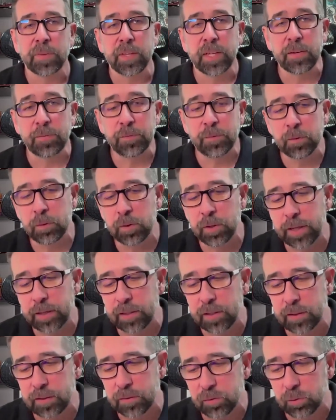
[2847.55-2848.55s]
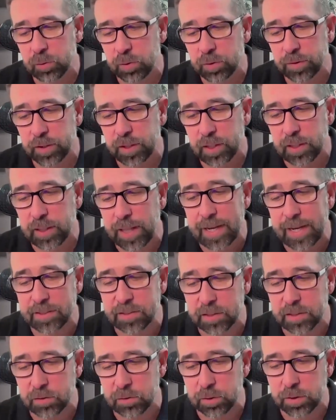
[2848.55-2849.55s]
If you're at a sort of a
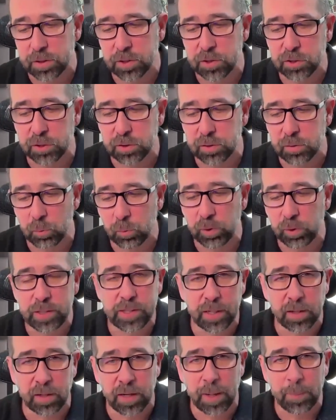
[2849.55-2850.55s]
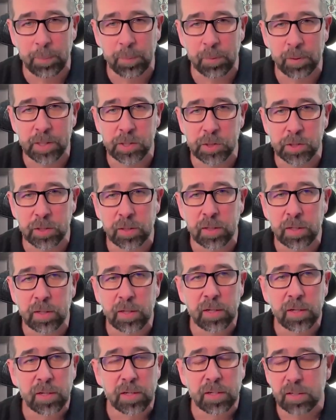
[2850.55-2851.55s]
classic traditional retail operation,
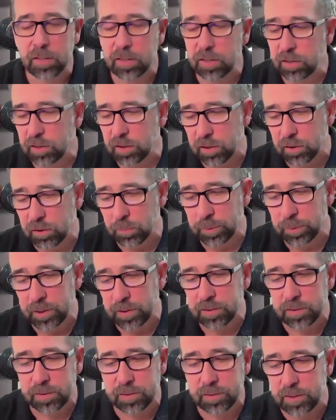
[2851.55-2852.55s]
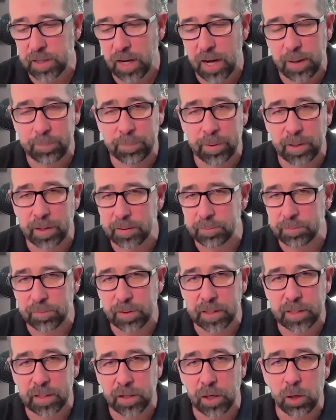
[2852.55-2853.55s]
you're being taught by
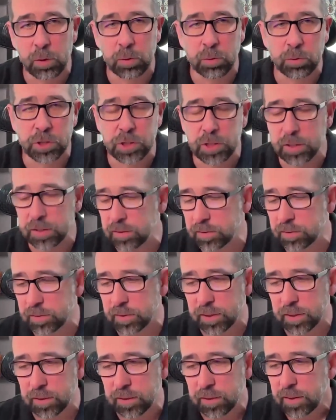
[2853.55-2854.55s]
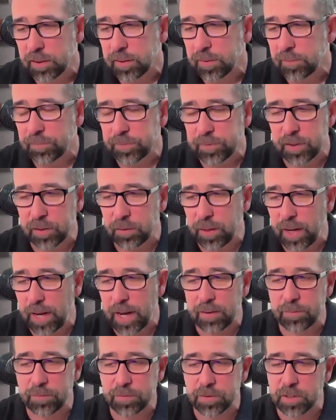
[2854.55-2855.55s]
like OGs that
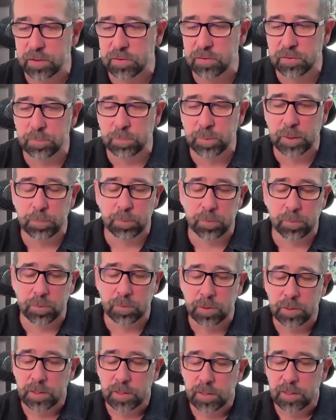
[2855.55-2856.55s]
have tons of people,